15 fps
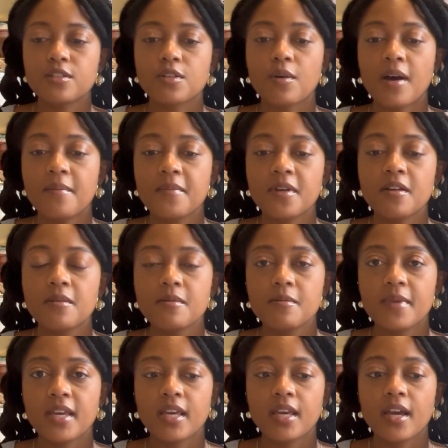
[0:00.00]
So I'm going to be
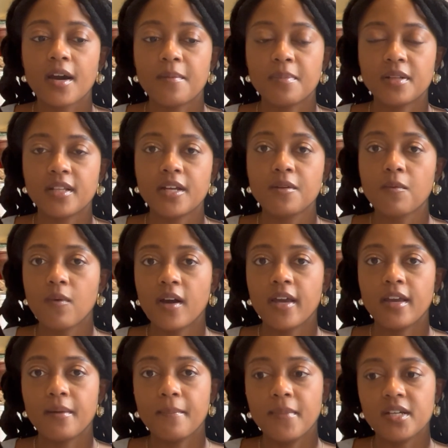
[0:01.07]
making a plain
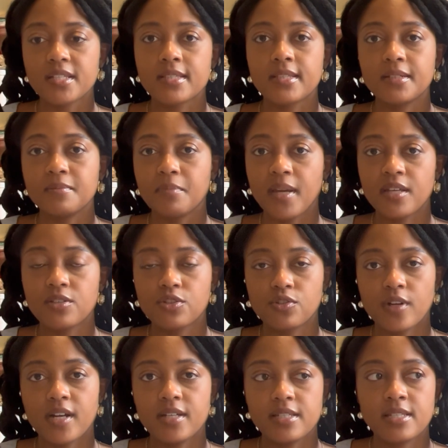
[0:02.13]
white muslin base
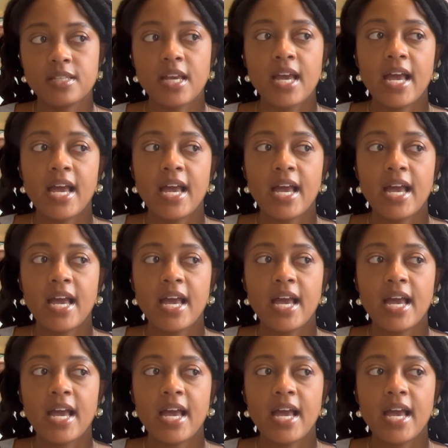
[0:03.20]
dress